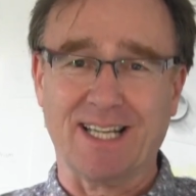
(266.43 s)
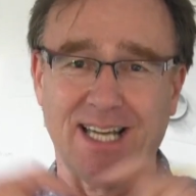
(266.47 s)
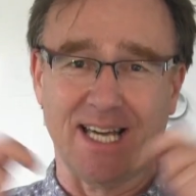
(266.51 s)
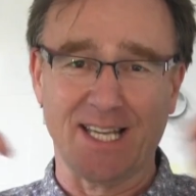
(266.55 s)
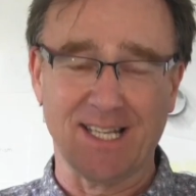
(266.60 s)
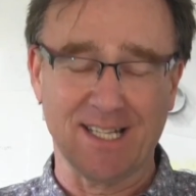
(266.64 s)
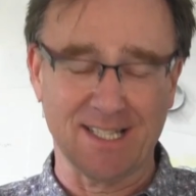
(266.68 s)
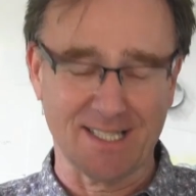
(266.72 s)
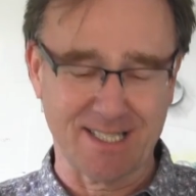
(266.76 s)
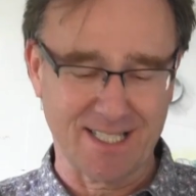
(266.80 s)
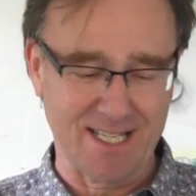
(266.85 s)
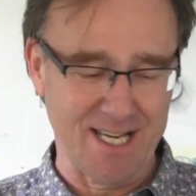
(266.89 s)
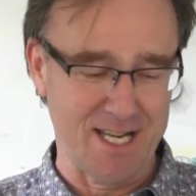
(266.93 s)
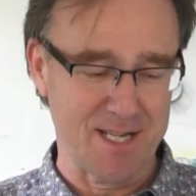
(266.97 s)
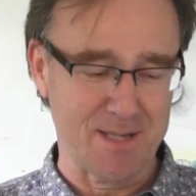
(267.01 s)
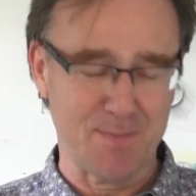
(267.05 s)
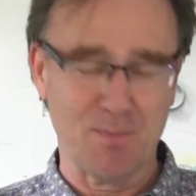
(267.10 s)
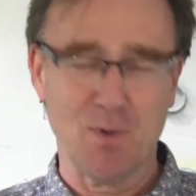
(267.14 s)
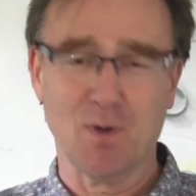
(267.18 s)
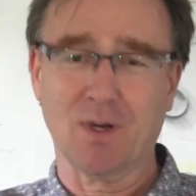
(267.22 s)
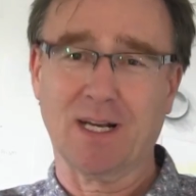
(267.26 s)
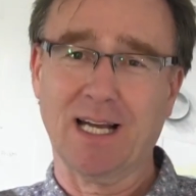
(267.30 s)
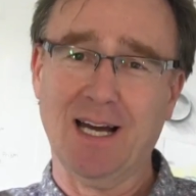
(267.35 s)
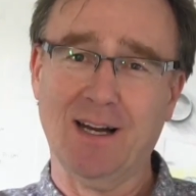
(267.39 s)
Get your
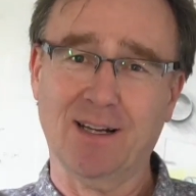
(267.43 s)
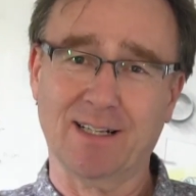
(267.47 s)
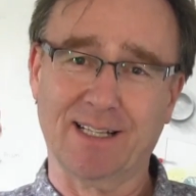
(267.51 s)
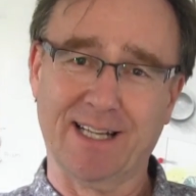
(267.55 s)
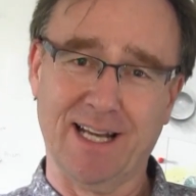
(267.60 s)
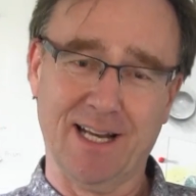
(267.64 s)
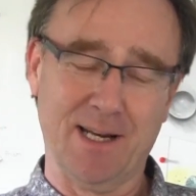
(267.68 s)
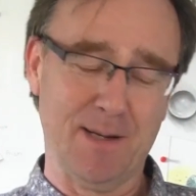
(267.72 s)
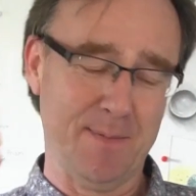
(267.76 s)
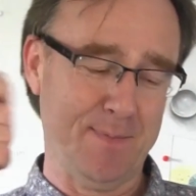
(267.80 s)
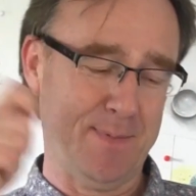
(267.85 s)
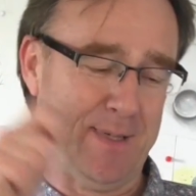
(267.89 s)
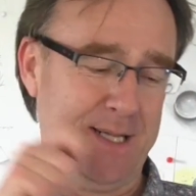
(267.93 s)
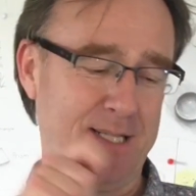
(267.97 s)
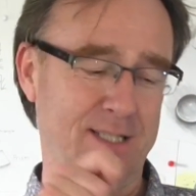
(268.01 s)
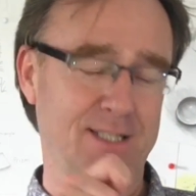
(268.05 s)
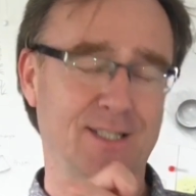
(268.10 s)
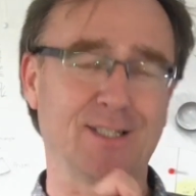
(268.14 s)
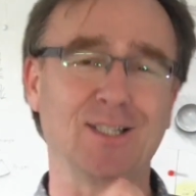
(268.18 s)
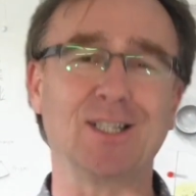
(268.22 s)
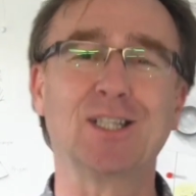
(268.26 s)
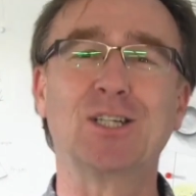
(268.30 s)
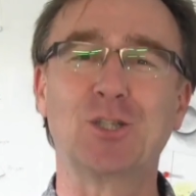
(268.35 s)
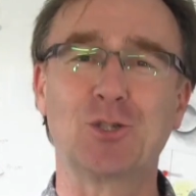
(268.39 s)
sketchbook out, get a
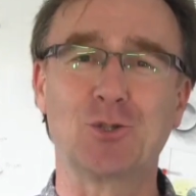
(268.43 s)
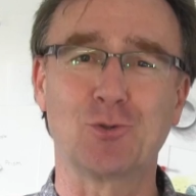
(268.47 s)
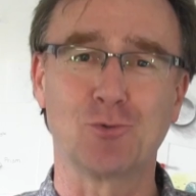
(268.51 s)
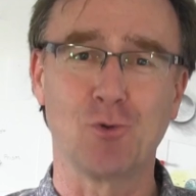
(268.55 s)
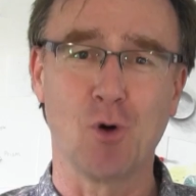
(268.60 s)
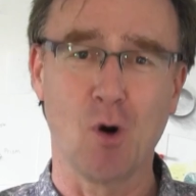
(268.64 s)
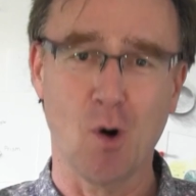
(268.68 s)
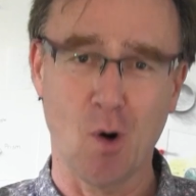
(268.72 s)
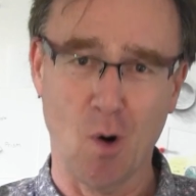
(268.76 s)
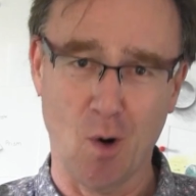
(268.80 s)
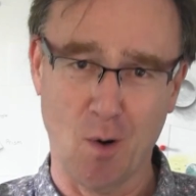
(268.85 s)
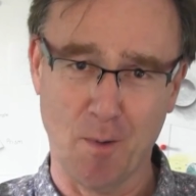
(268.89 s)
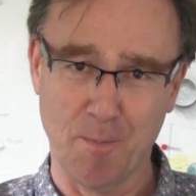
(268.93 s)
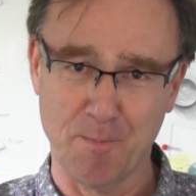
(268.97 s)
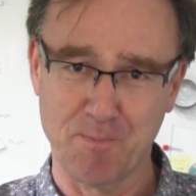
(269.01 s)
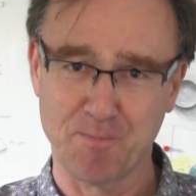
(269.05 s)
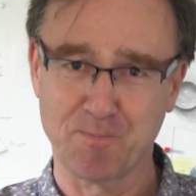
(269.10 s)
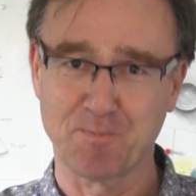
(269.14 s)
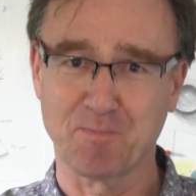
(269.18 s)
pencil, draw.